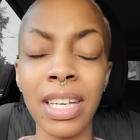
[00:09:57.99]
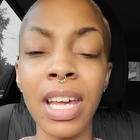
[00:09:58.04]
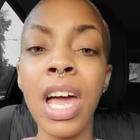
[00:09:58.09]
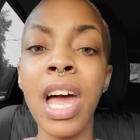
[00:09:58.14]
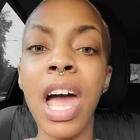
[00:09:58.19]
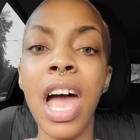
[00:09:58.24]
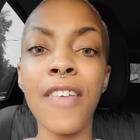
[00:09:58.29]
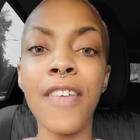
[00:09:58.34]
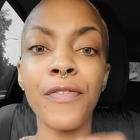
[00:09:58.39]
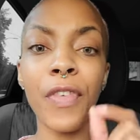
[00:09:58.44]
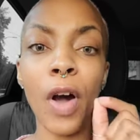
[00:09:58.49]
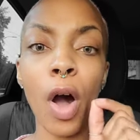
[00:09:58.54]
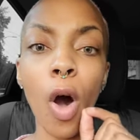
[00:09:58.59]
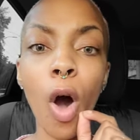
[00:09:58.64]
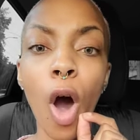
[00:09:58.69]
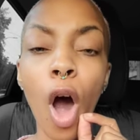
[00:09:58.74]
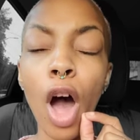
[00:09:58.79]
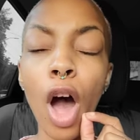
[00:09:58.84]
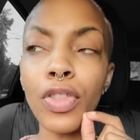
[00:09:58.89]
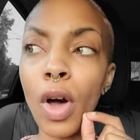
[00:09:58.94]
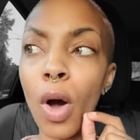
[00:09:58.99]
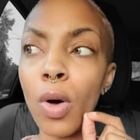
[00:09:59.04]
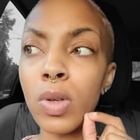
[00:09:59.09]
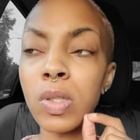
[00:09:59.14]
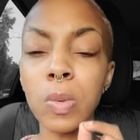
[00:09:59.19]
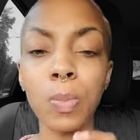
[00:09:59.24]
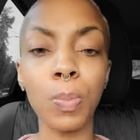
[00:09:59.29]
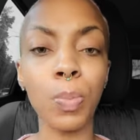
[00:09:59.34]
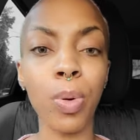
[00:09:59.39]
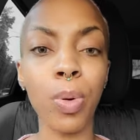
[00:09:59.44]
And for all
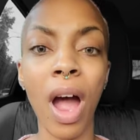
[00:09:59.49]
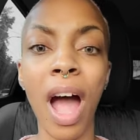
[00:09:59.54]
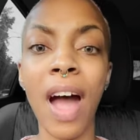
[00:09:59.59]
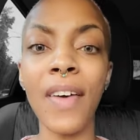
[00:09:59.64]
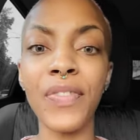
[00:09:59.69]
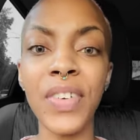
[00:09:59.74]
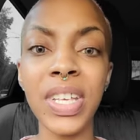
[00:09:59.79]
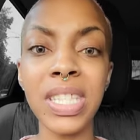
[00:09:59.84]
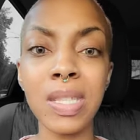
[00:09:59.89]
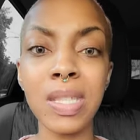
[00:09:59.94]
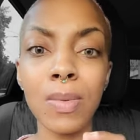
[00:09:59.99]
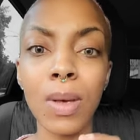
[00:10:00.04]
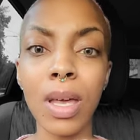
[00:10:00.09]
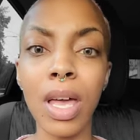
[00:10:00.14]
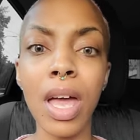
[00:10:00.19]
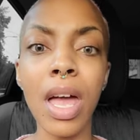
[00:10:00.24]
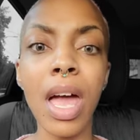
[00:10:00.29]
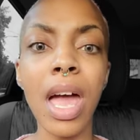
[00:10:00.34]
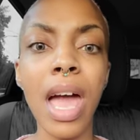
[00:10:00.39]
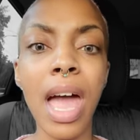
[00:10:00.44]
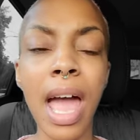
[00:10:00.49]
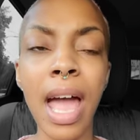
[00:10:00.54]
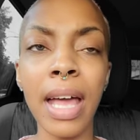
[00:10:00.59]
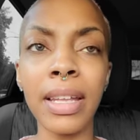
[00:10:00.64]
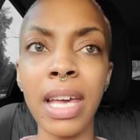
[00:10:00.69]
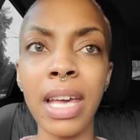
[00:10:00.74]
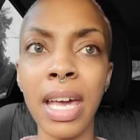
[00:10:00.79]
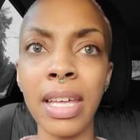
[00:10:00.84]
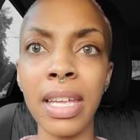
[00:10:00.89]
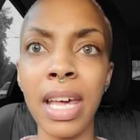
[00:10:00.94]
those prophets
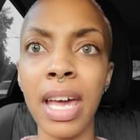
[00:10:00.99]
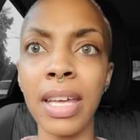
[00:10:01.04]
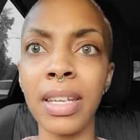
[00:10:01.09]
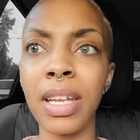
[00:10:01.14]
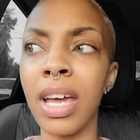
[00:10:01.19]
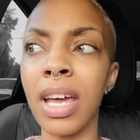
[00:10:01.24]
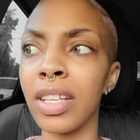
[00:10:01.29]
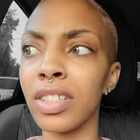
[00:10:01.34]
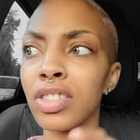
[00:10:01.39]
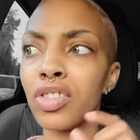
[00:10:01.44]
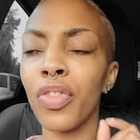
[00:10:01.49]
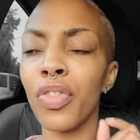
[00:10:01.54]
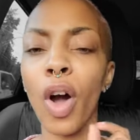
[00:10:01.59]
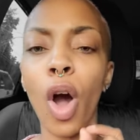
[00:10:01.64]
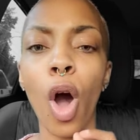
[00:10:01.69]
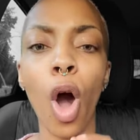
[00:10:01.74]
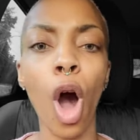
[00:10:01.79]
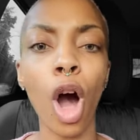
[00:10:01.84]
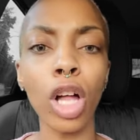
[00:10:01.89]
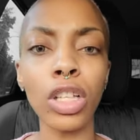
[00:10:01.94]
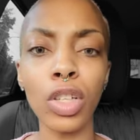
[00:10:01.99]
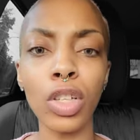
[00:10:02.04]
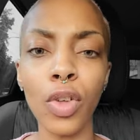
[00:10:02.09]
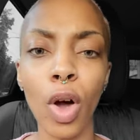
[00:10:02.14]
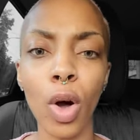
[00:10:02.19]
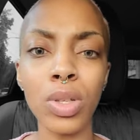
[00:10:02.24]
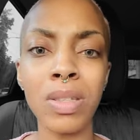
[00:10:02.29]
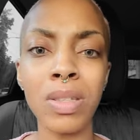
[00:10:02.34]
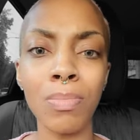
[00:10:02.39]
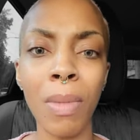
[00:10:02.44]
And for all of those